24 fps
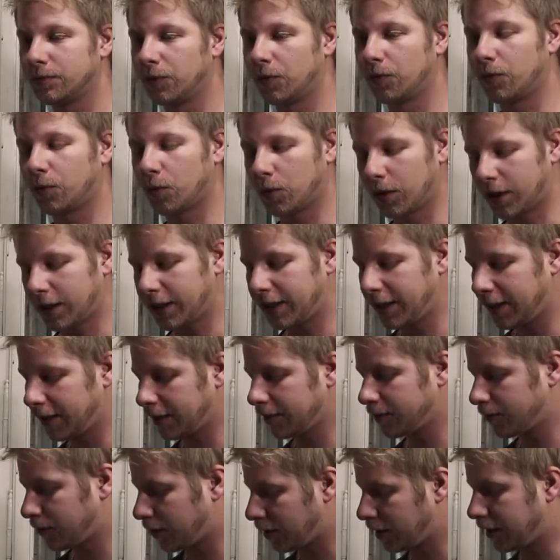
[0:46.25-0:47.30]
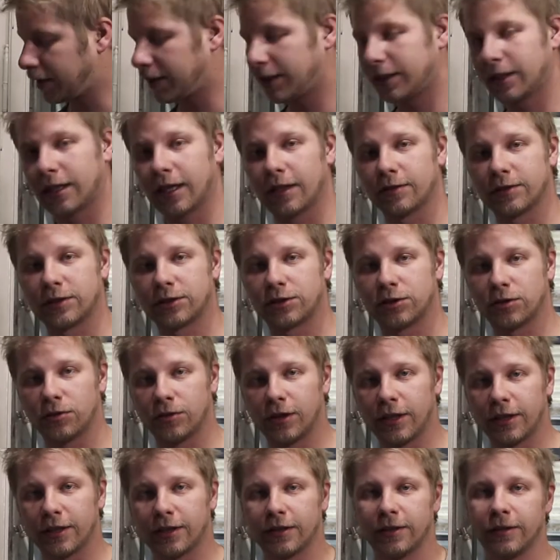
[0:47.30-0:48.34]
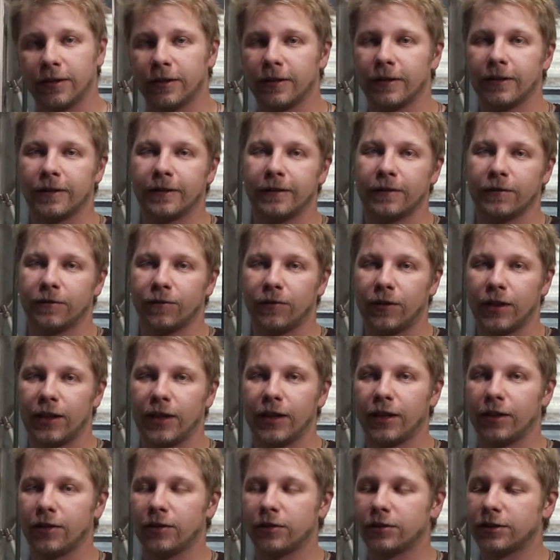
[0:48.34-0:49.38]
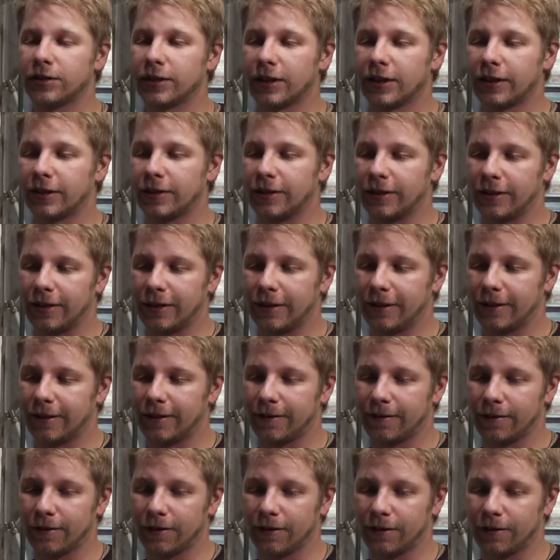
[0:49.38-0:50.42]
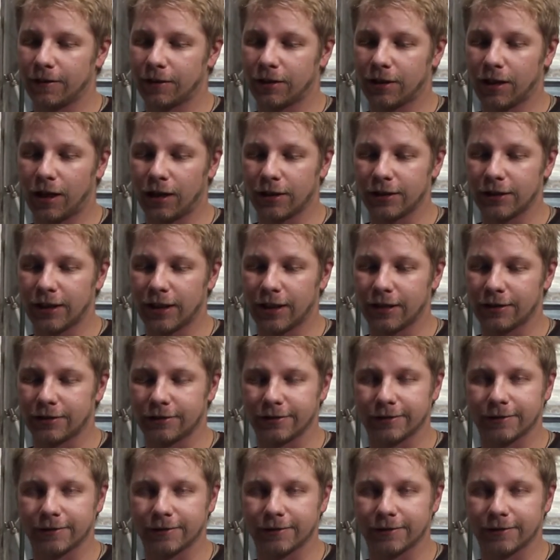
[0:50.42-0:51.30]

working. I was shooting videos and content